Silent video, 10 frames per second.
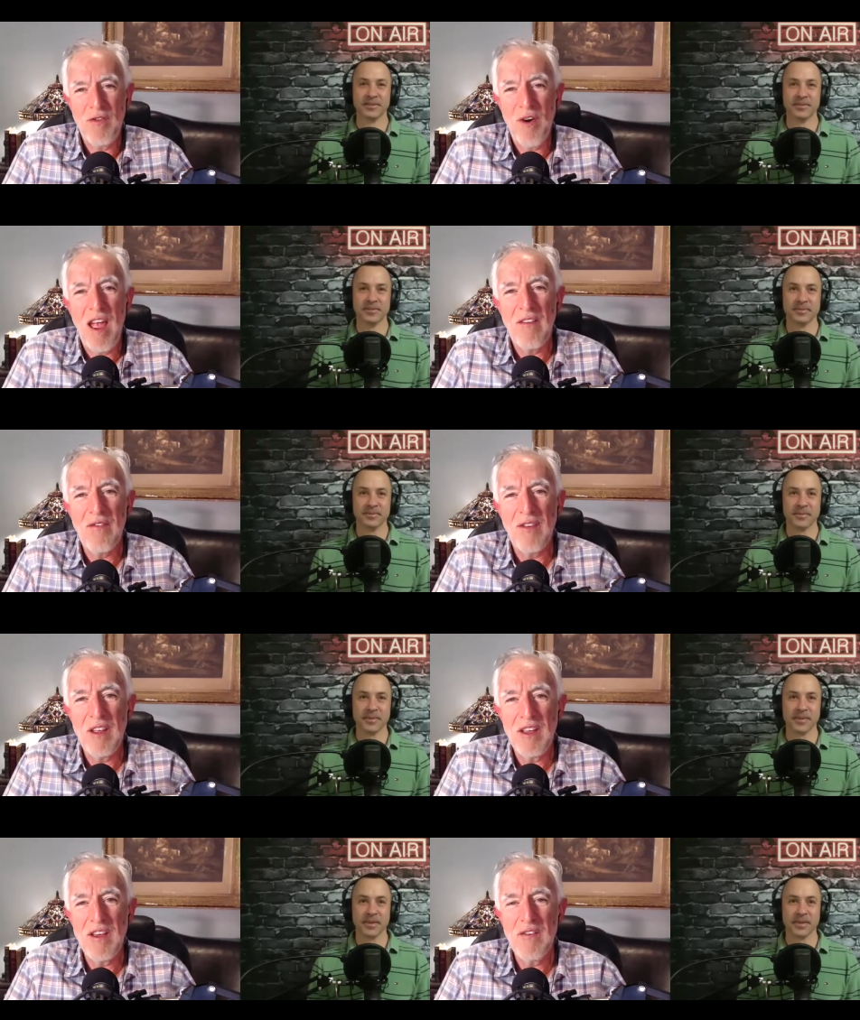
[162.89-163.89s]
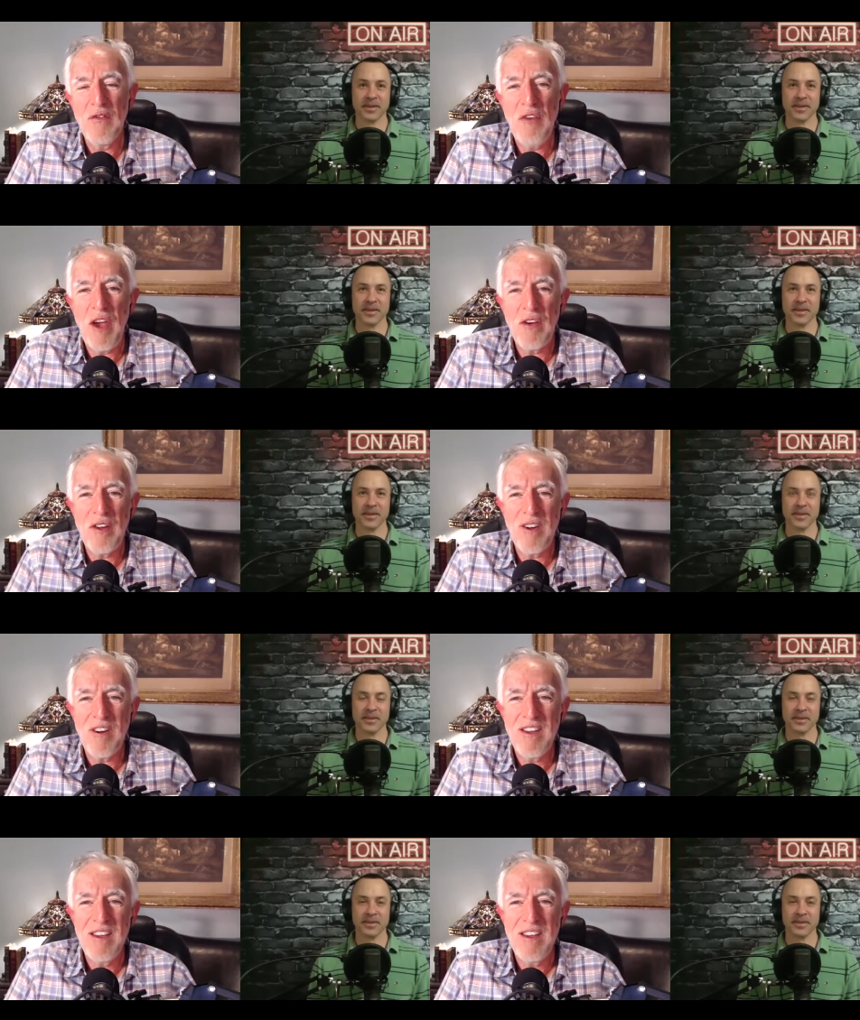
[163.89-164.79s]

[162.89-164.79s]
Speaker 1: every failure,